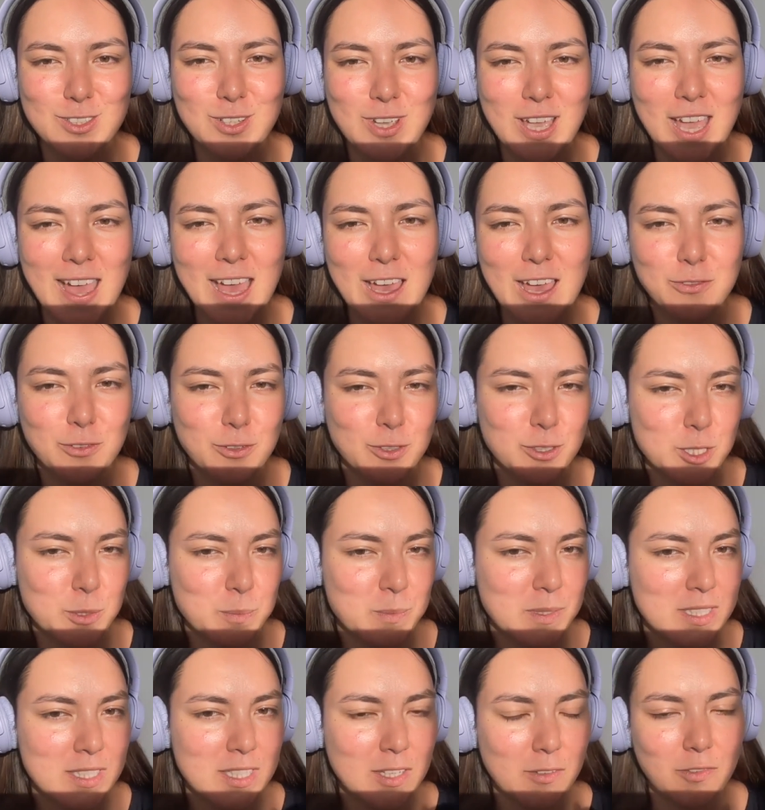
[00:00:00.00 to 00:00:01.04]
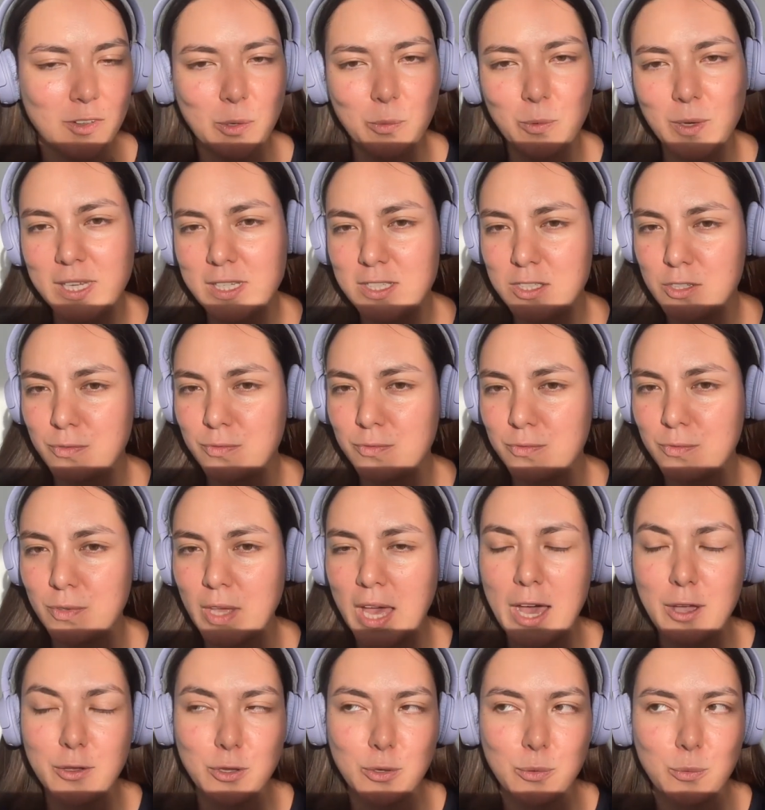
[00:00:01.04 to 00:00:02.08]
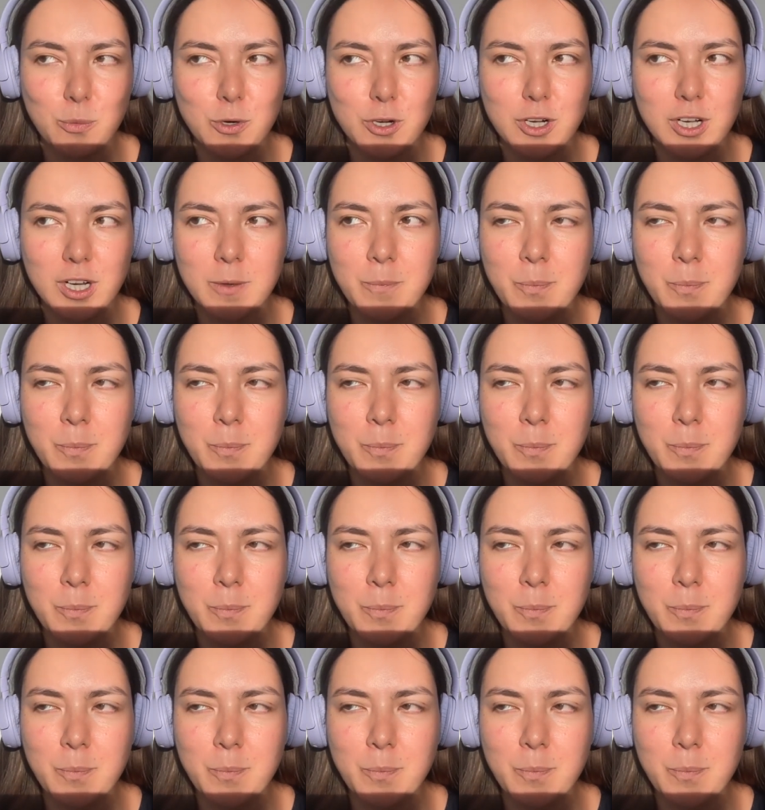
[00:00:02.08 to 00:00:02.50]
you have or specific ways of how you work.